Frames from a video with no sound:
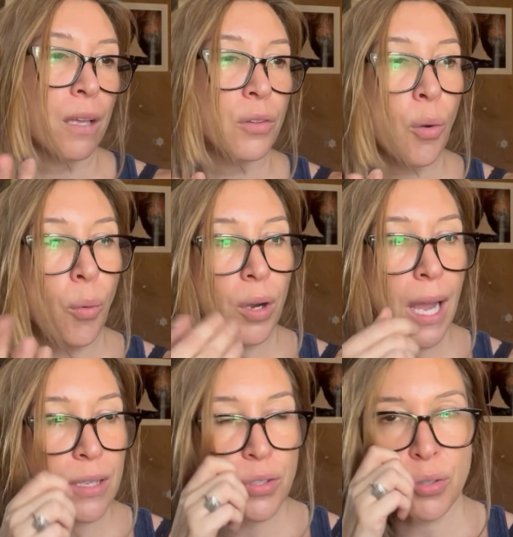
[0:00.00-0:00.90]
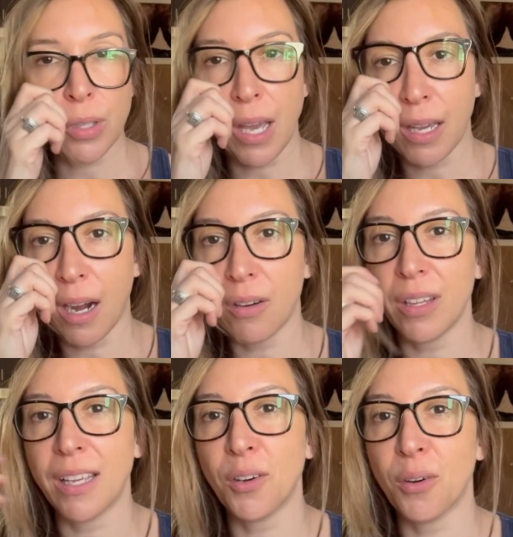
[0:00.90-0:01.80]
The workouts usually at
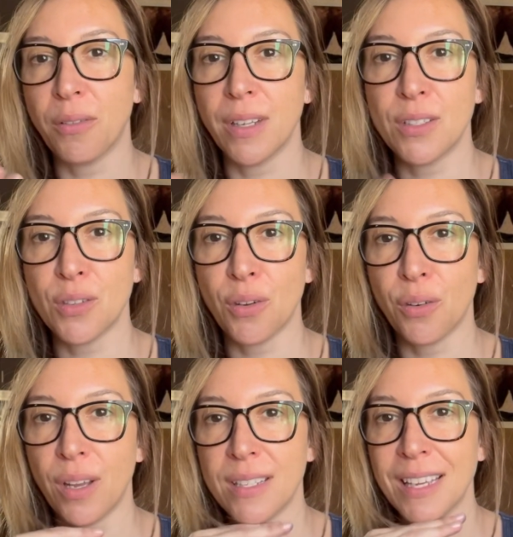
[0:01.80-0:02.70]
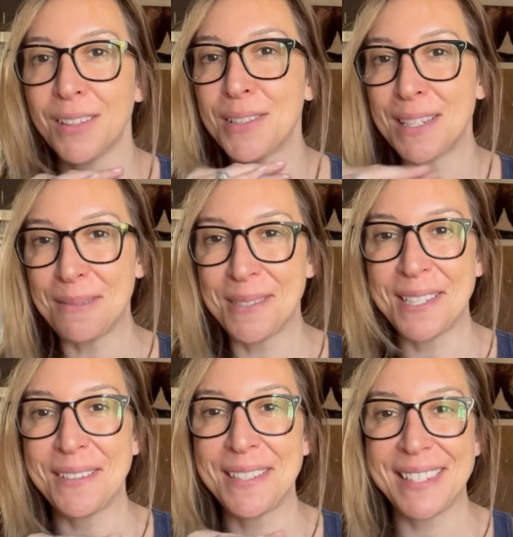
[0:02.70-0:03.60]
Caroline Gervin, so it's like the same
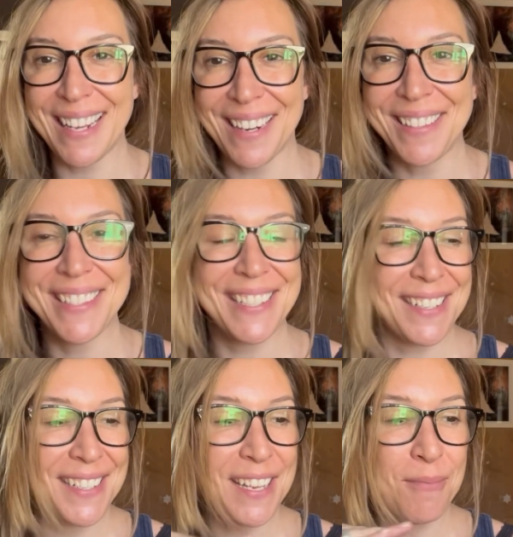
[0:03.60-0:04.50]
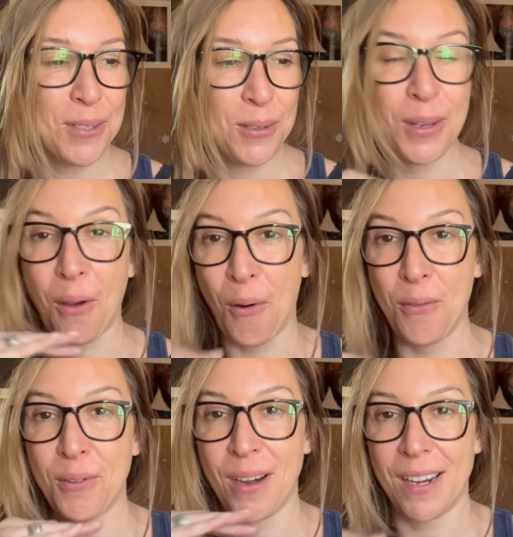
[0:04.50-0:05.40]
series, the Iron series I've been doing
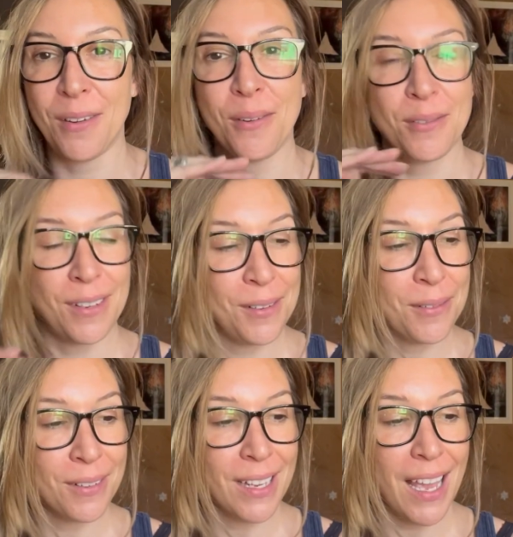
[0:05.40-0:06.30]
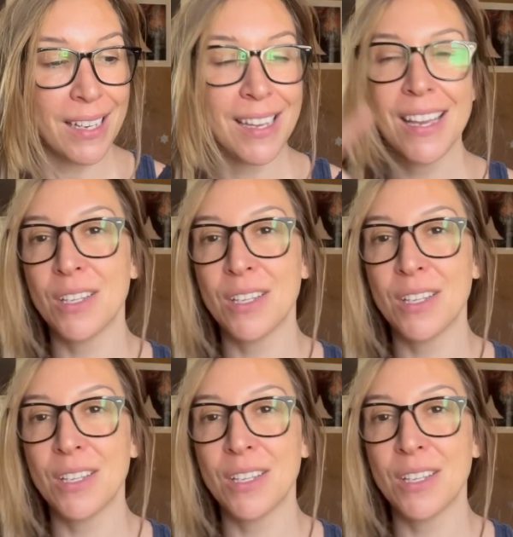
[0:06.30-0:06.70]
over and over again.